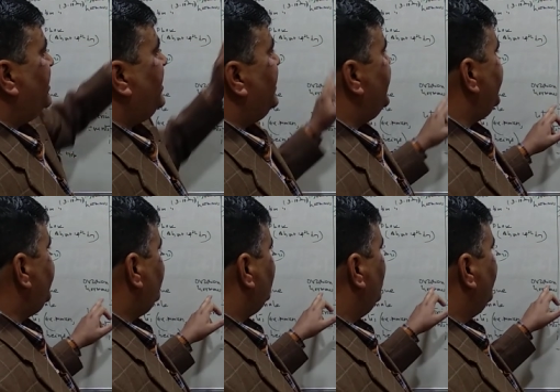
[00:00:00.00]

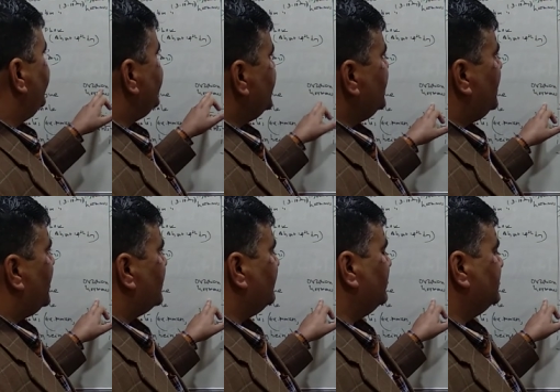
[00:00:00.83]
and ovarian
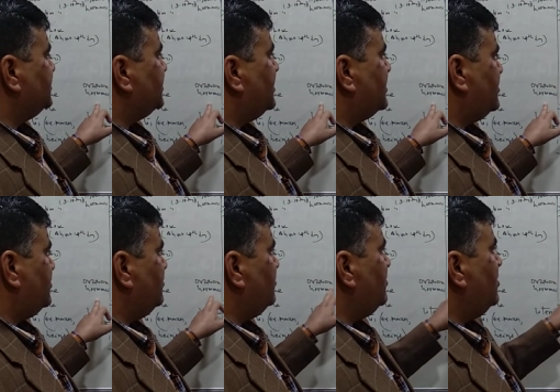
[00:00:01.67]
hormones are
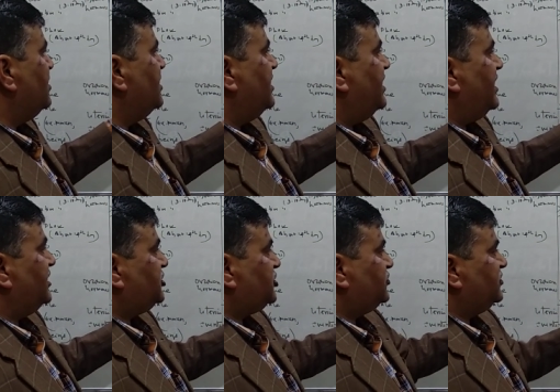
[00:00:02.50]
two,
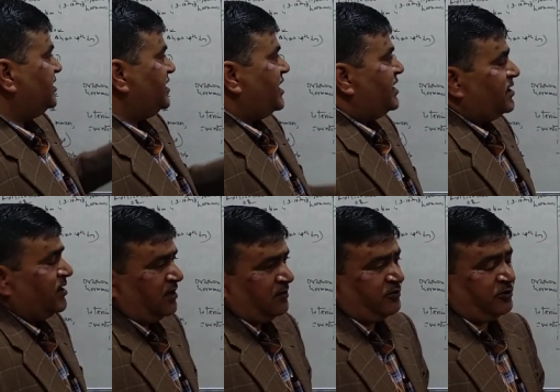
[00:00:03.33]
estrogen and
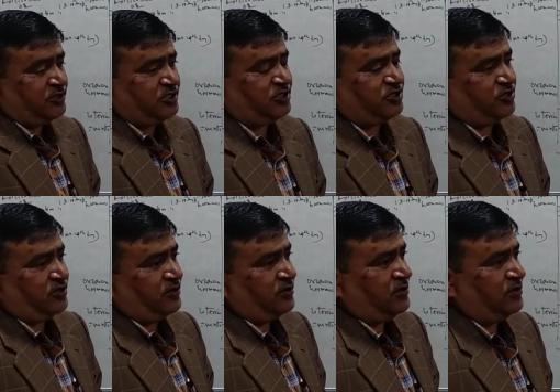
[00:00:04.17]

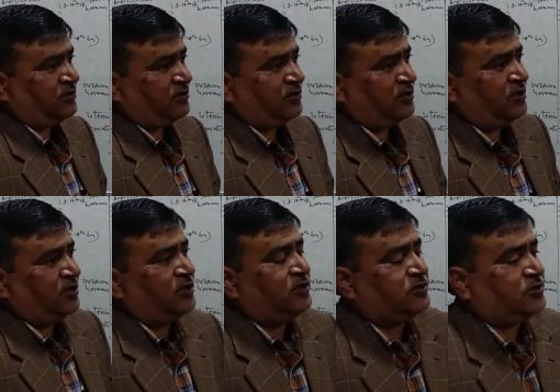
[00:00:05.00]
progesterone.
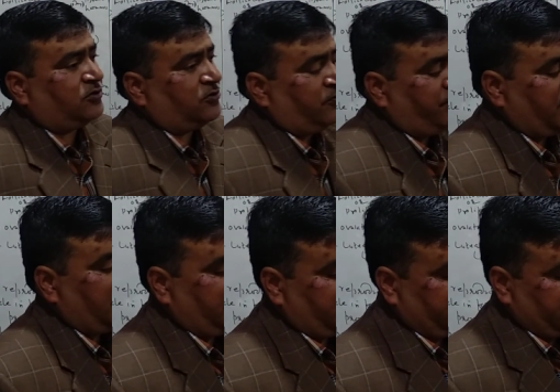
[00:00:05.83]
So
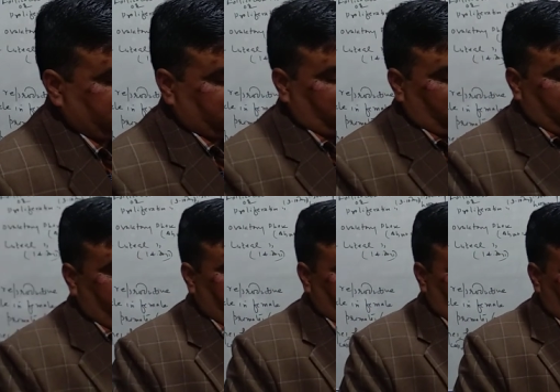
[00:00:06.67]
that's all
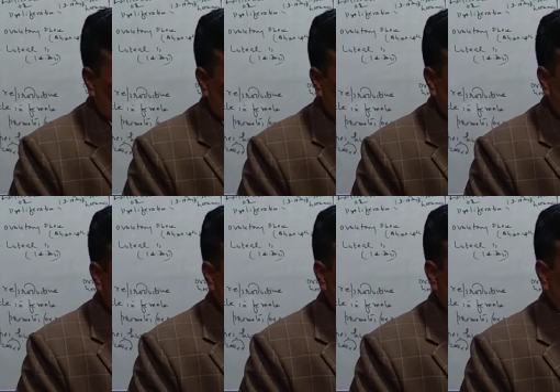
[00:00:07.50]
about
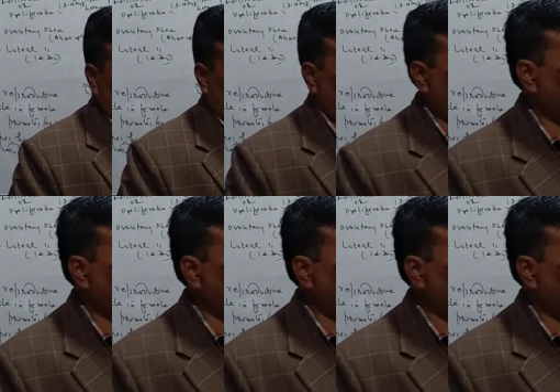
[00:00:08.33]
the